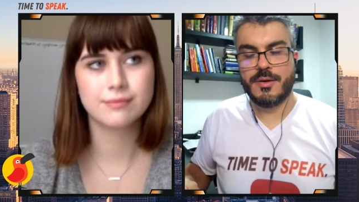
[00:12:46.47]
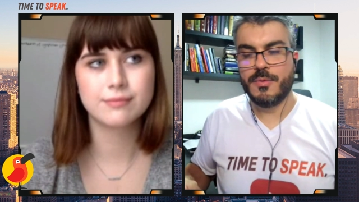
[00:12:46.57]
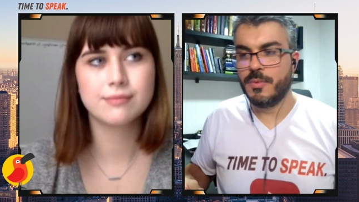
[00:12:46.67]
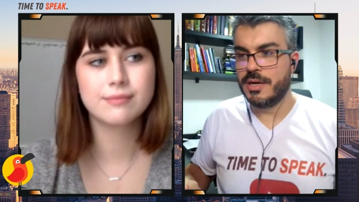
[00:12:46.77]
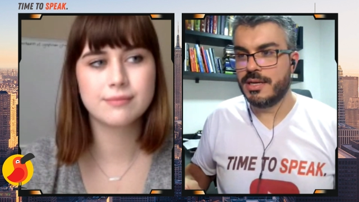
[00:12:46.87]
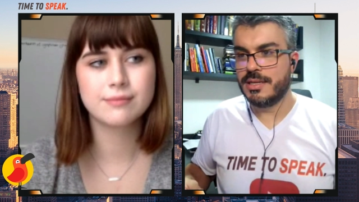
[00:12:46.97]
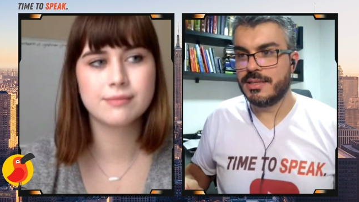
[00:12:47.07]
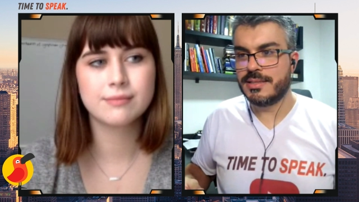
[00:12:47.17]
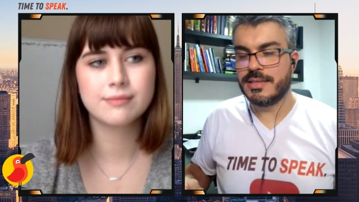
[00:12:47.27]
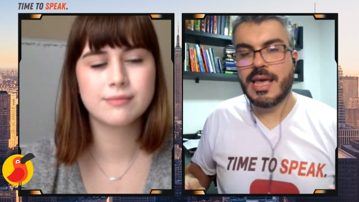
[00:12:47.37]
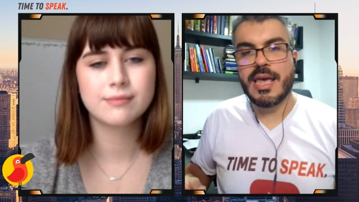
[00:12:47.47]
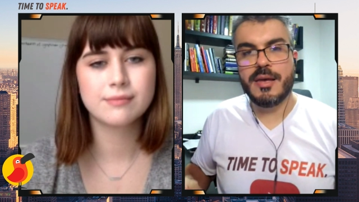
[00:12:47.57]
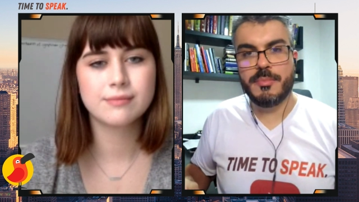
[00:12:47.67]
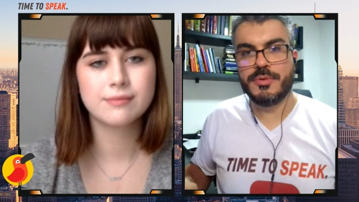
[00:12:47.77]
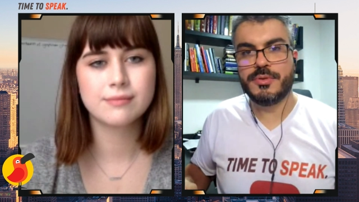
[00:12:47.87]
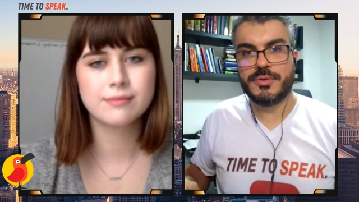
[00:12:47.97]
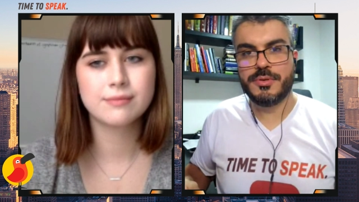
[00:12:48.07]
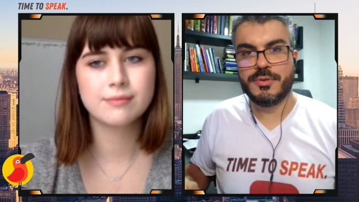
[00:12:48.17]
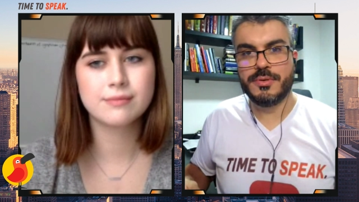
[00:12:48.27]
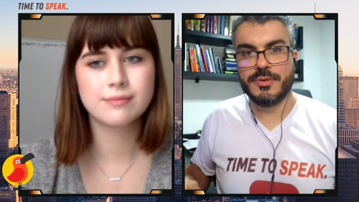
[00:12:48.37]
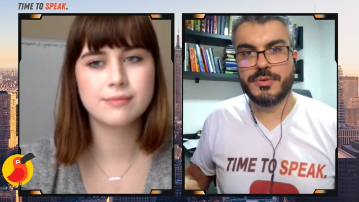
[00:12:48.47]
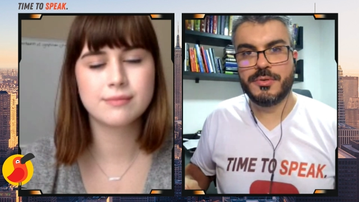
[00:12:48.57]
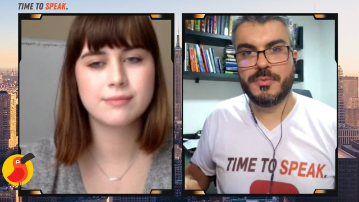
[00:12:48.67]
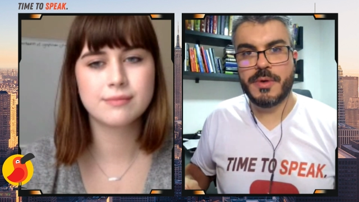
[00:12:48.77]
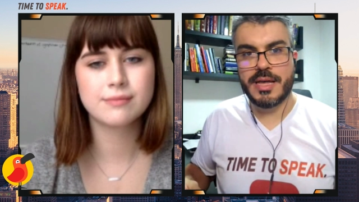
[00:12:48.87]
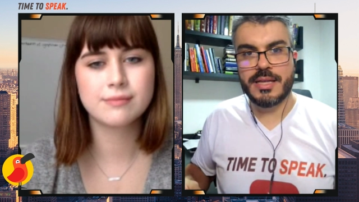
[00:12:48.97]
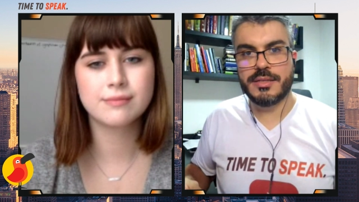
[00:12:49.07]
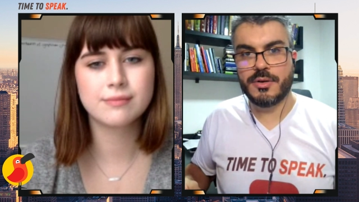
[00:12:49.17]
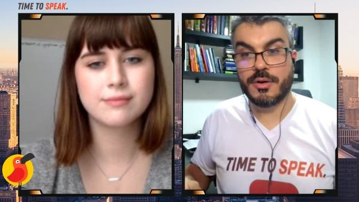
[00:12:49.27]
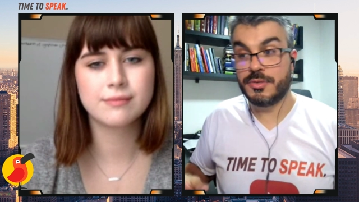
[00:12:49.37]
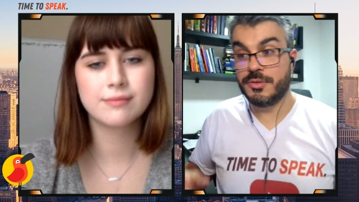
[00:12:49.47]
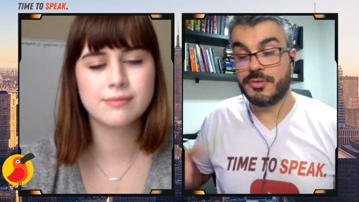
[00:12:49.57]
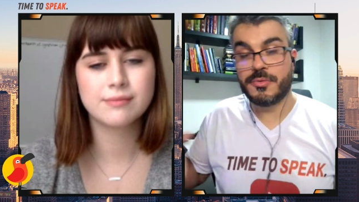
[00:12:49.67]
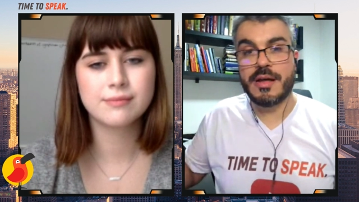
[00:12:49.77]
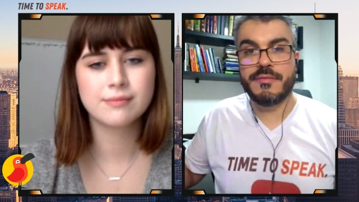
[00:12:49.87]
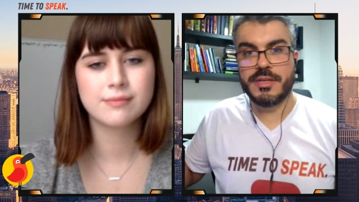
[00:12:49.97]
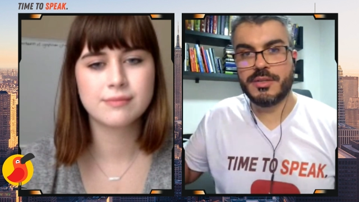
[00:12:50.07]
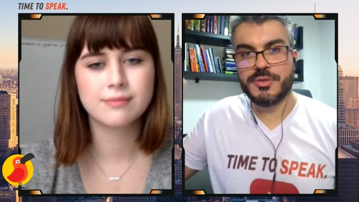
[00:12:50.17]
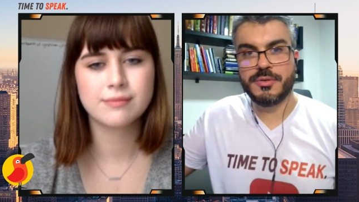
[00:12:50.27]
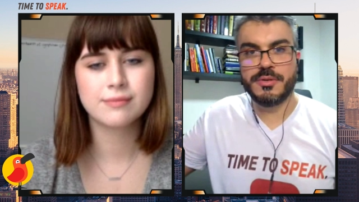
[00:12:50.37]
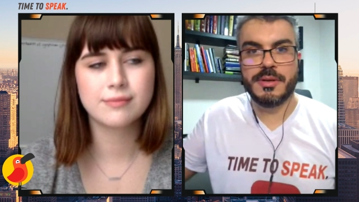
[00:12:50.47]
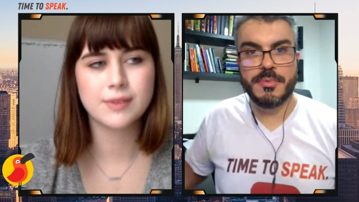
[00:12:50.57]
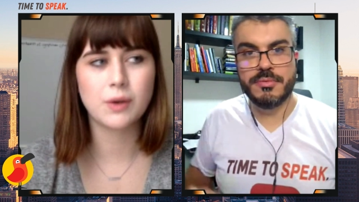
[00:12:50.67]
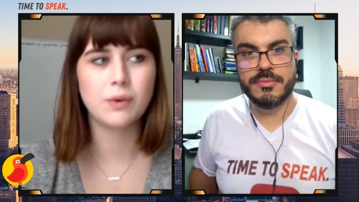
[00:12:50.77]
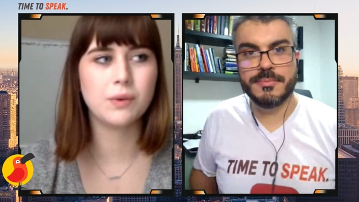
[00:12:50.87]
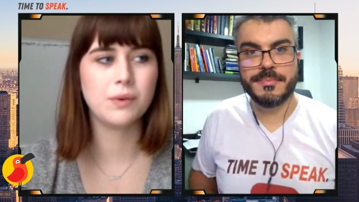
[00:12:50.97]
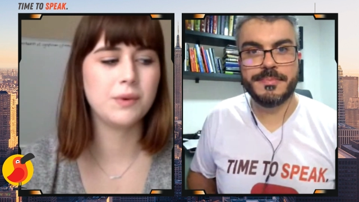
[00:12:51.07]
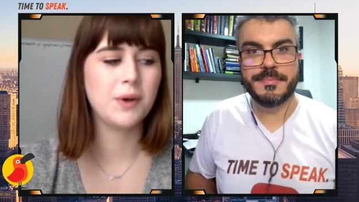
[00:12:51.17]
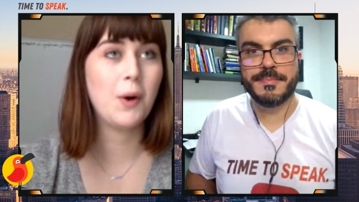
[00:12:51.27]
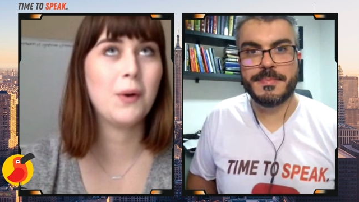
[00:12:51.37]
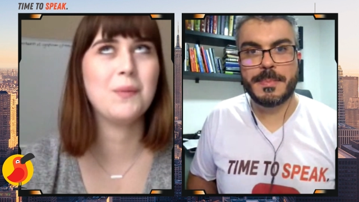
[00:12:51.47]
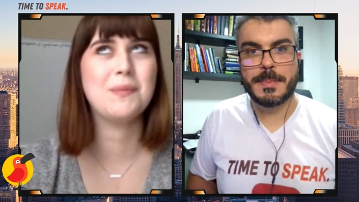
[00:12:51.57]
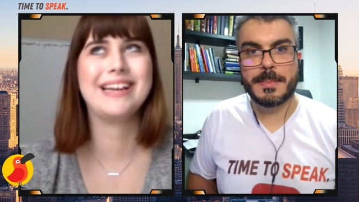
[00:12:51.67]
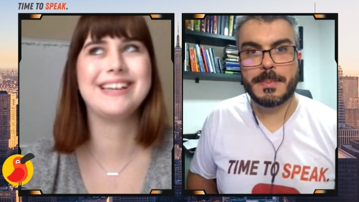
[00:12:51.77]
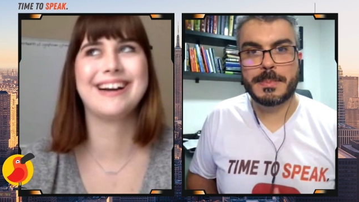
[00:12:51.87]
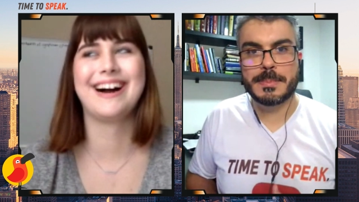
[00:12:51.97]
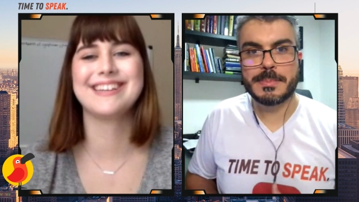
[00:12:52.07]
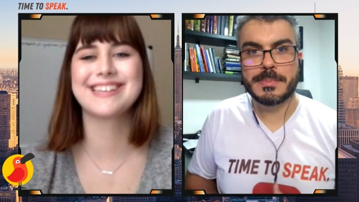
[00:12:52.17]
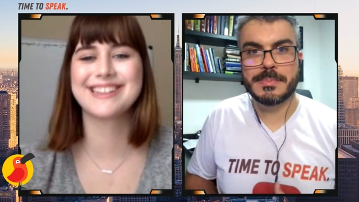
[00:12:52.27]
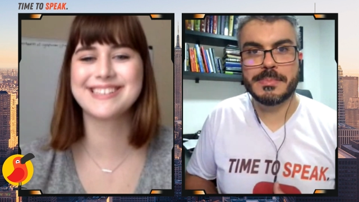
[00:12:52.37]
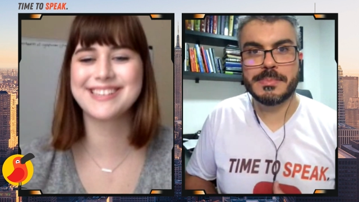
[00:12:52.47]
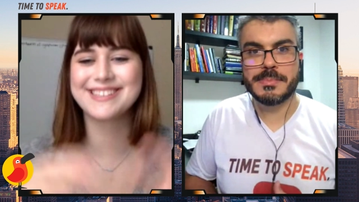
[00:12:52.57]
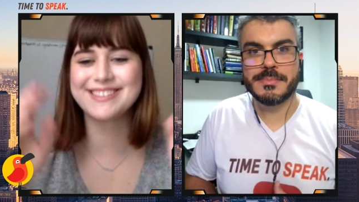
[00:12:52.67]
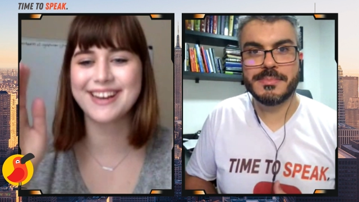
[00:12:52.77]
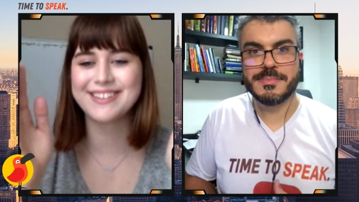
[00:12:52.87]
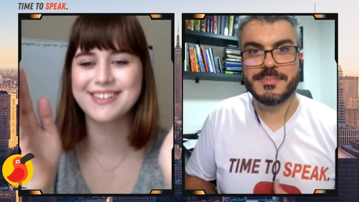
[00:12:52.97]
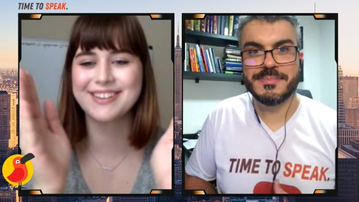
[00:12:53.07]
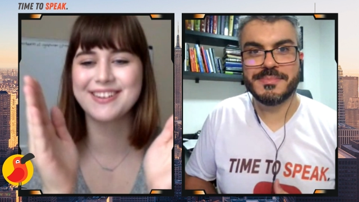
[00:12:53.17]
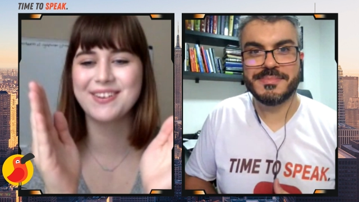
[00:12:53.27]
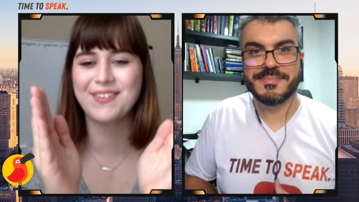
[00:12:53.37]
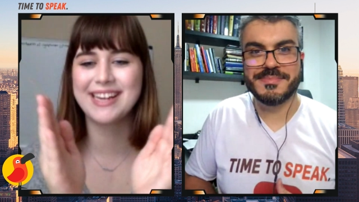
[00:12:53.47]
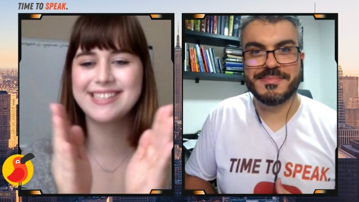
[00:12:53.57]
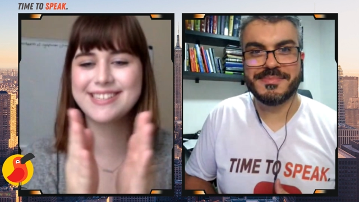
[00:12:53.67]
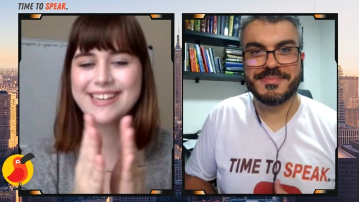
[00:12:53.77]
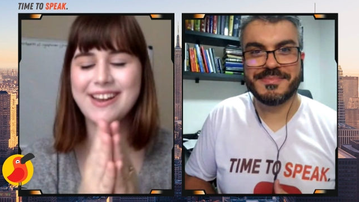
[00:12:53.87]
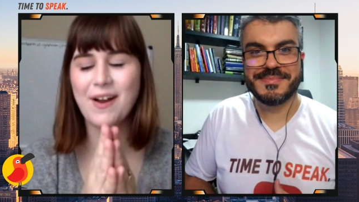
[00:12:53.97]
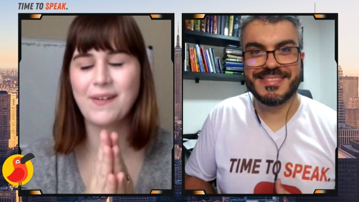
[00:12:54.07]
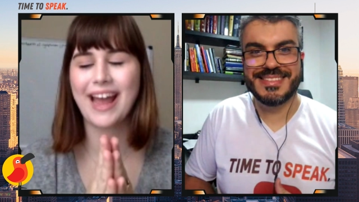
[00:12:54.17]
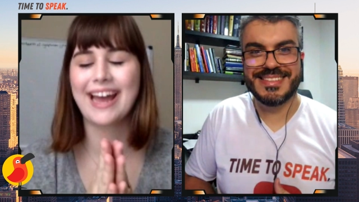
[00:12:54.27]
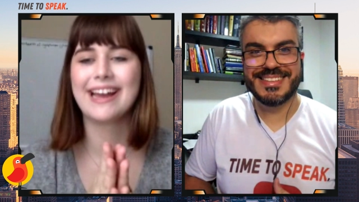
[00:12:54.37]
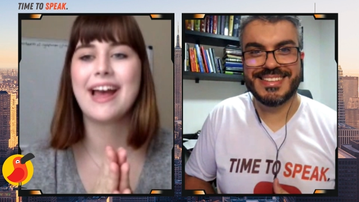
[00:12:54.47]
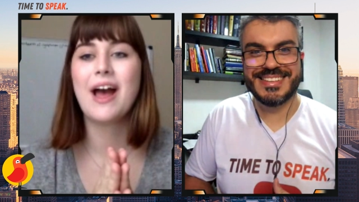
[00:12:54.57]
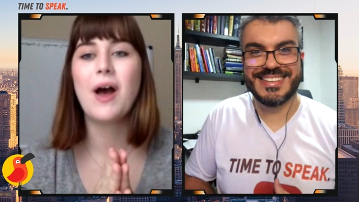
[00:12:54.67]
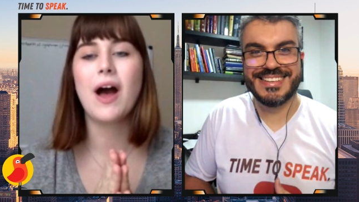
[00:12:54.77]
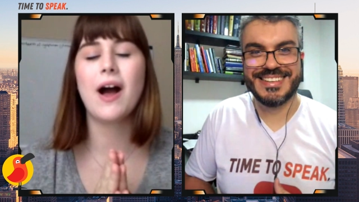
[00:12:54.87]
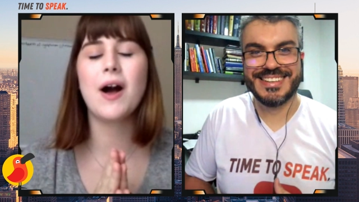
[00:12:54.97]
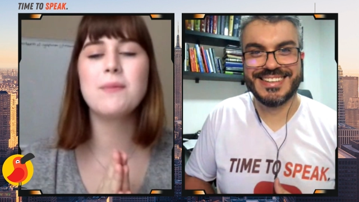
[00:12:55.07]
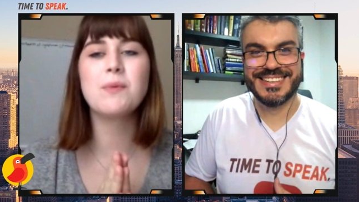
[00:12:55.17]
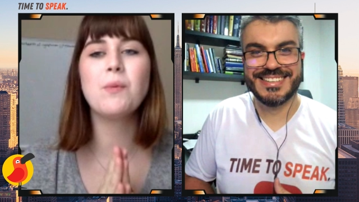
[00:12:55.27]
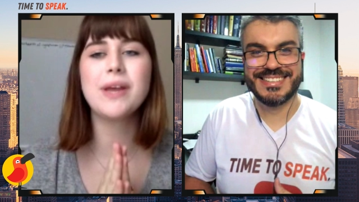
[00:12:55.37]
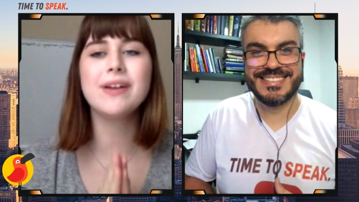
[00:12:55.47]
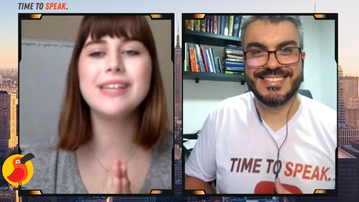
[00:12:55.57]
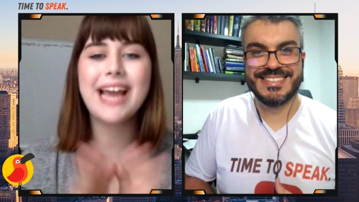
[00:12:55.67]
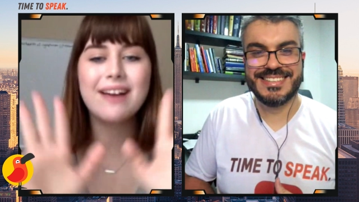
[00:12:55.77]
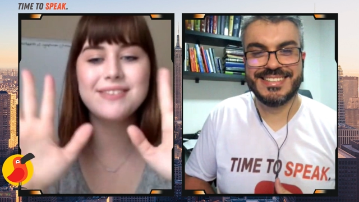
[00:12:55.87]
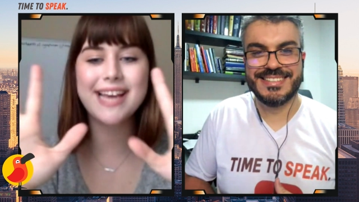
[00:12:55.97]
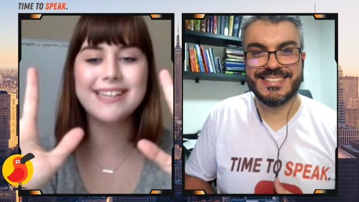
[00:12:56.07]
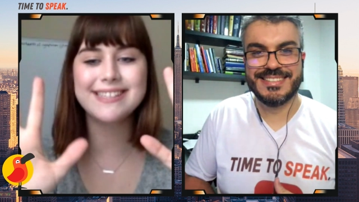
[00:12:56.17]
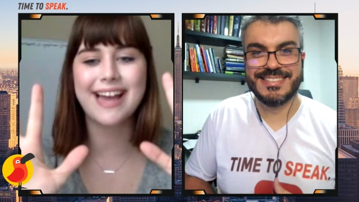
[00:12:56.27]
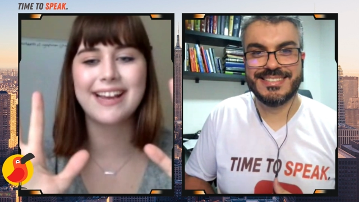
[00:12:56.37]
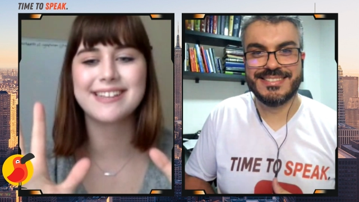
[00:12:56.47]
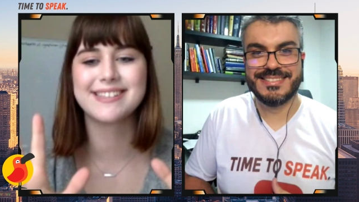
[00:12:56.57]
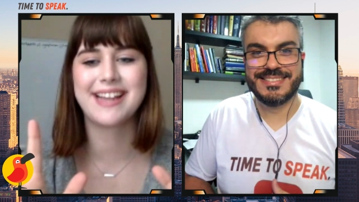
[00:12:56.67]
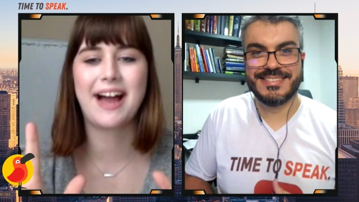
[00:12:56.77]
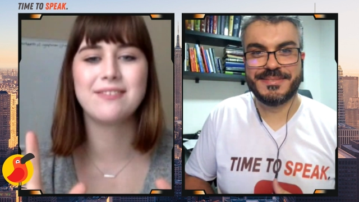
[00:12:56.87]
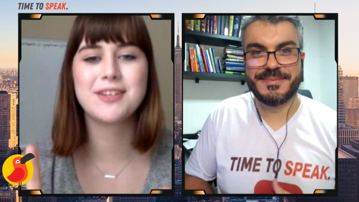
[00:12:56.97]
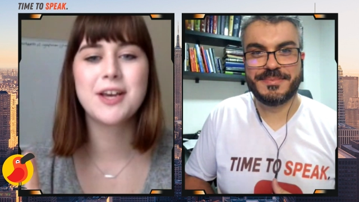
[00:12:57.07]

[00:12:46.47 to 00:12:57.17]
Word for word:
Speaker 1: was able to to went or to travel to the moon?
Speaker 2: Oh my gosh, this is such a good question. Okay, um, we only have ten seconds left.